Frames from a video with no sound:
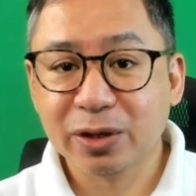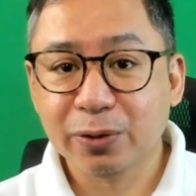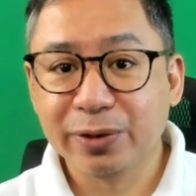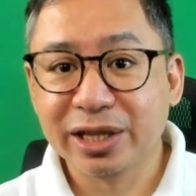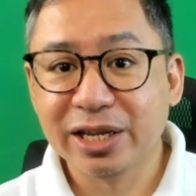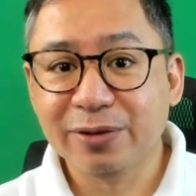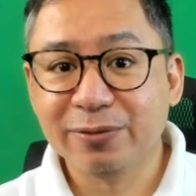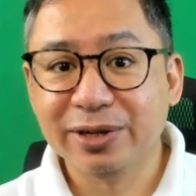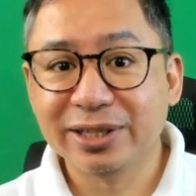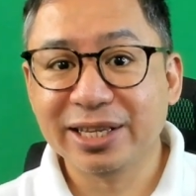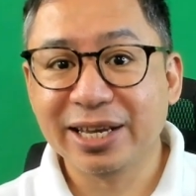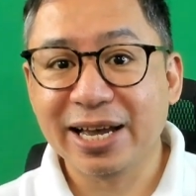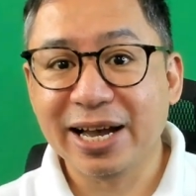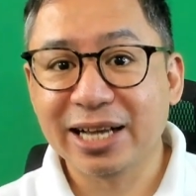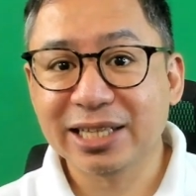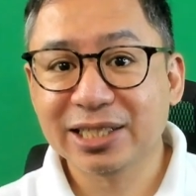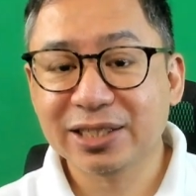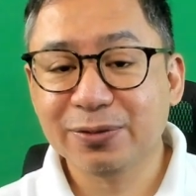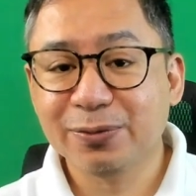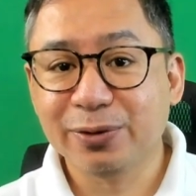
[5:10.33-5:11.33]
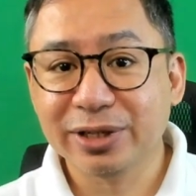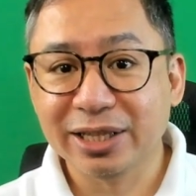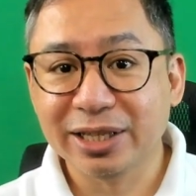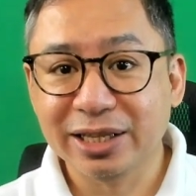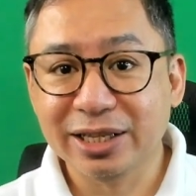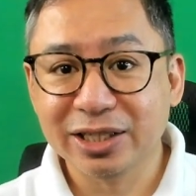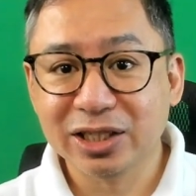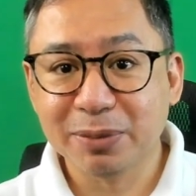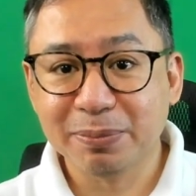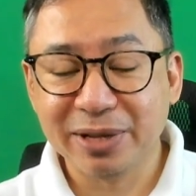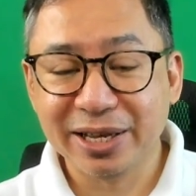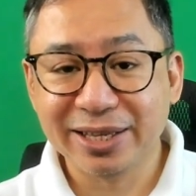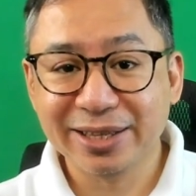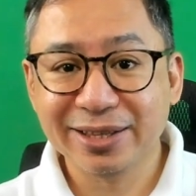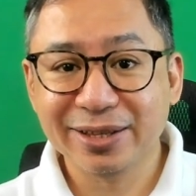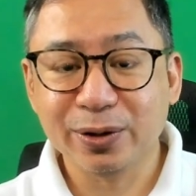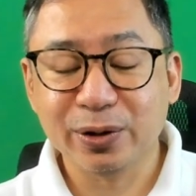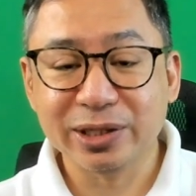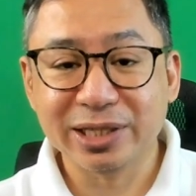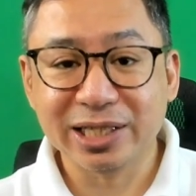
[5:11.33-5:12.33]
whenever they ask for the
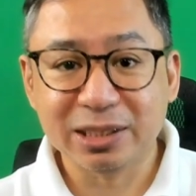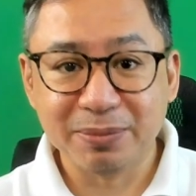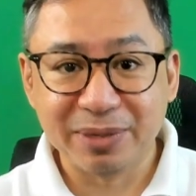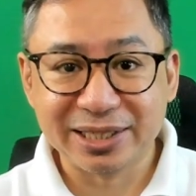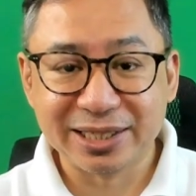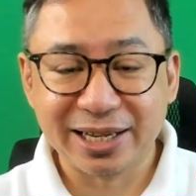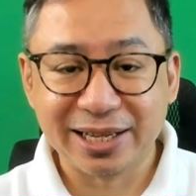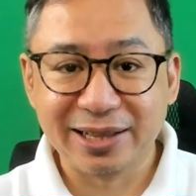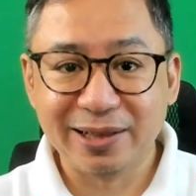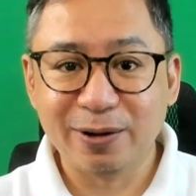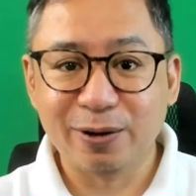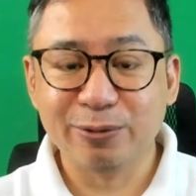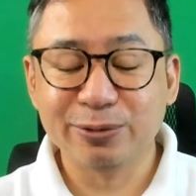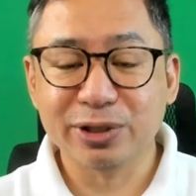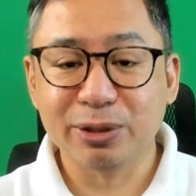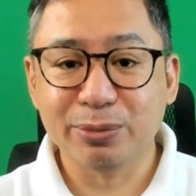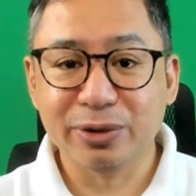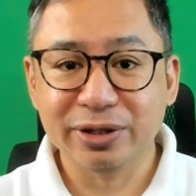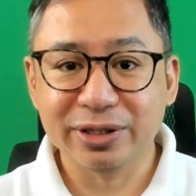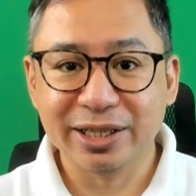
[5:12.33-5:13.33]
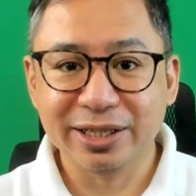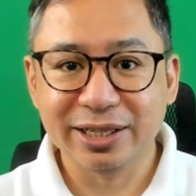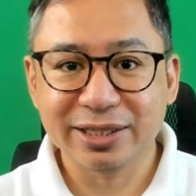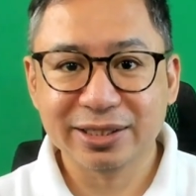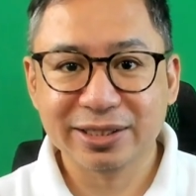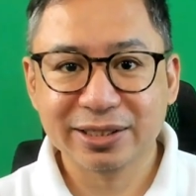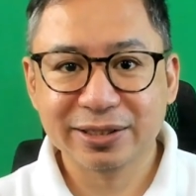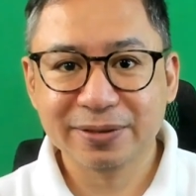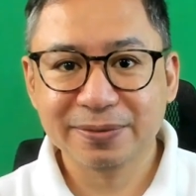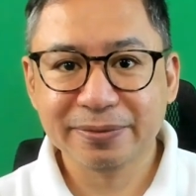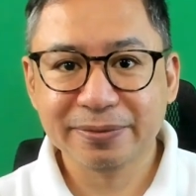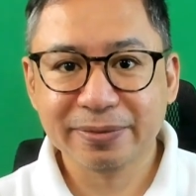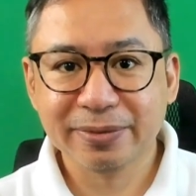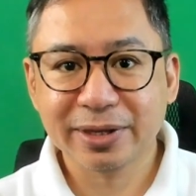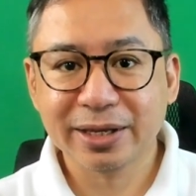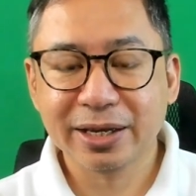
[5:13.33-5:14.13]
discipline or dismissal of subordinates.